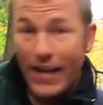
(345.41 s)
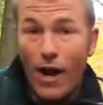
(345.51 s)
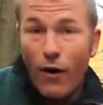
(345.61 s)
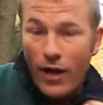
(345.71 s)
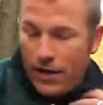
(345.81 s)

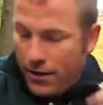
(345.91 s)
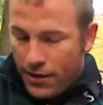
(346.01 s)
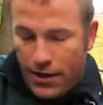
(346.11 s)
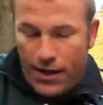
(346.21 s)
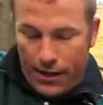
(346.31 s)
know it.
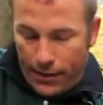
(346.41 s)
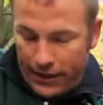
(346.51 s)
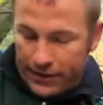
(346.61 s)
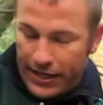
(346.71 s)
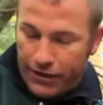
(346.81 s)

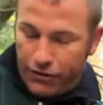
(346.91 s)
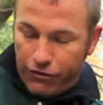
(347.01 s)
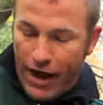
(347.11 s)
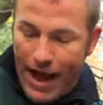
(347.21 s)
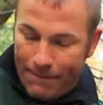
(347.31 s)
Things like your
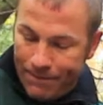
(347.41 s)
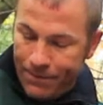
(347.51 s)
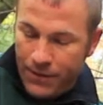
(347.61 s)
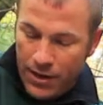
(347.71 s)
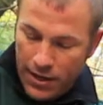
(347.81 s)
strap.
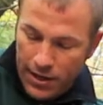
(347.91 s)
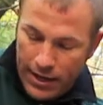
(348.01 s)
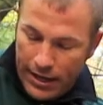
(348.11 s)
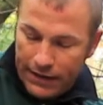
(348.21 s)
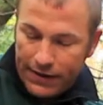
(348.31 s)

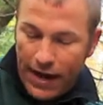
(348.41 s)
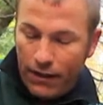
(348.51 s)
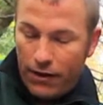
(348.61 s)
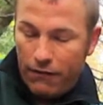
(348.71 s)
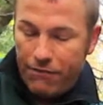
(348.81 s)
It's got a
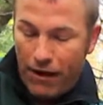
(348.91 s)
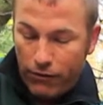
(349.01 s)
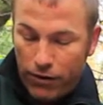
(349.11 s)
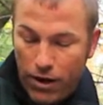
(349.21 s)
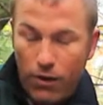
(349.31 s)
little
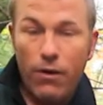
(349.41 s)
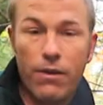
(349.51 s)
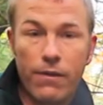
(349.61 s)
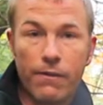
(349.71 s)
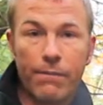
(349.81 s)
Velcro
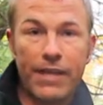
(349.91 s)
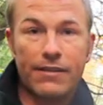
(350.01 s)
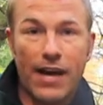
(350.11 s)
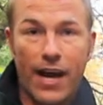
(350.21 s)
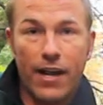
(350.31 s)

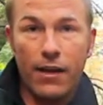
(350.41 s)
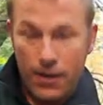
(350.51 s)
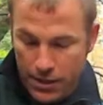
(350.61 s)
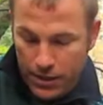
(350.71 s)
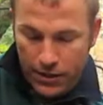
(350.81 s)
piece on it,
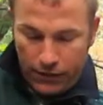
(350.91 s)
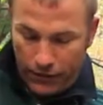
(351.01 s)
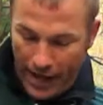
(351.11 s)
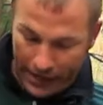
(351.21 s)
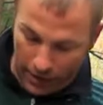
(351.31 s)
so
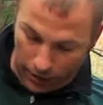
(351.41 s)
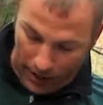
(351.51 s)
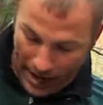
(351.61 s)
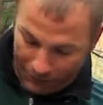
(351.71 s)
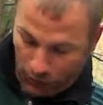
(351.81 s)
that you don't
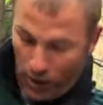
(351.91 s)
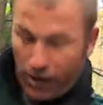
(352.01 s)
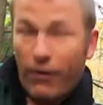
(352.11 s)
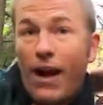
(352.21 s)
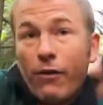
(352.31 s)
have to walk
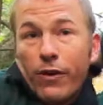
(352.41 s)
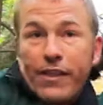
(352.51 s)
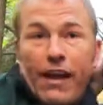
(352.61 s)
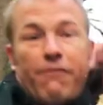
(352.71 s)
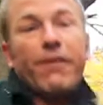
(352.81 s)
around with
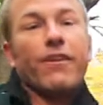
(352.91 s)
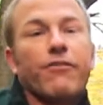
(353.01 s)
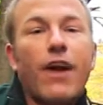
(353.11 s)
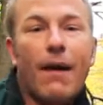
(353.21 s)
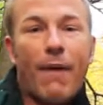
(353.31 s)
10 feet of
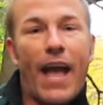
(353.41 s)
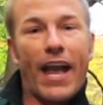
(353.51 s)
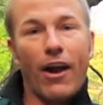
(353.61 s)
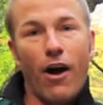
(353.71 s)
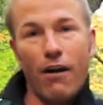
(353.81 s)
strap
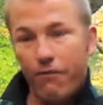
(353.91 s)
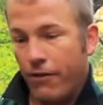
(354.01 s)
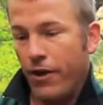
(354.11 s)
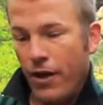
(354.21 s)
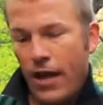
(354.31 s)
hanging off
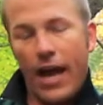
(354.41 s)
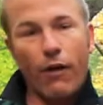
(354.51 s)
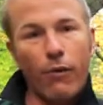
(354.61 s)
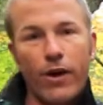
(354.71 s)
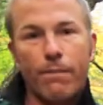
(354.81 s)
and a
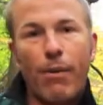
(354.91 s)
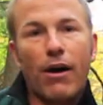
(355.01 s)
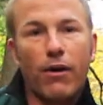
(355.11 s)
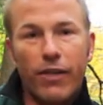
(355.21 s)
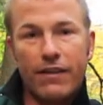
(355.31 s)
weird
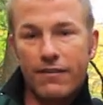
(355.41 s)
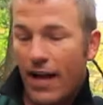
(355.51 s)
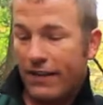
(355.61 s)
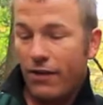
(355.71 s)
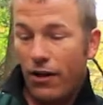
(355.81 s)
buckle that
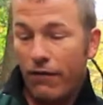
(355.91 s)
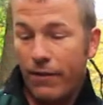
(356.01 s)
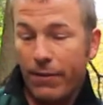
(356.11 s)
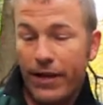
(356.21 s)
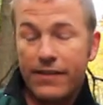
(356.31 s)
slides all over the
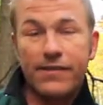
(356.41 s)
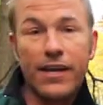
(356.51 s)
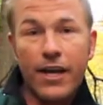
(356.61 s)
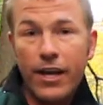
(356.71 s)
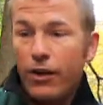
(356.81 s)
place.
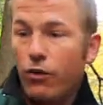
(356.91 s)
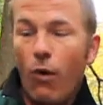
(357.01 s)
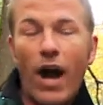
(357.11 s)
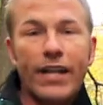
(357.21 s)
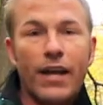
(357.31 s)
You
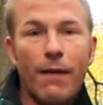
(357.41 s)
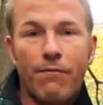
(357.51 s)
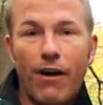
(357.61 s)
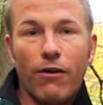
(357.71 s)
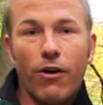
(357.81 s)
wind it up,
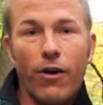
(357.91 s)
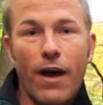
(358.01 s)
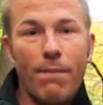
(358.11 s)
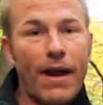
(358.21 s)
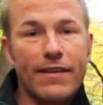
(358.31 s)
Velcro it
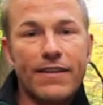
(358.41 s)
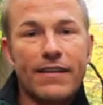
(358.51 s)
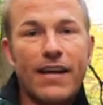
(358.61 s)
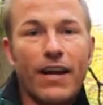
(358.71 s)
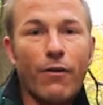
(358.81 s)
up, and it
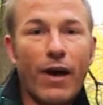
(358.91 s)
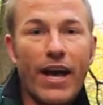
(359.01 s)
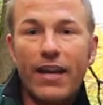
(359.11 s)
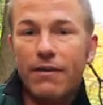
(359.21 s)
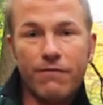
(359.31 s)
stays out of your
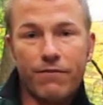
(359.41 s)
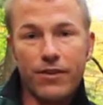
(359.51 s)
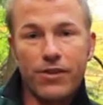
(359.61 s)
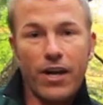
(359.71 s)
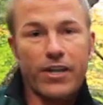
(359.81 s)
way for
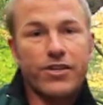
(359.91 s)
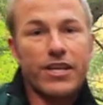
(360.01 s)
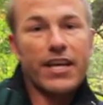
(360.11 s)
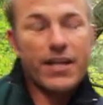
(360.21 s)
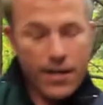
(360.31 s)
as long as you need.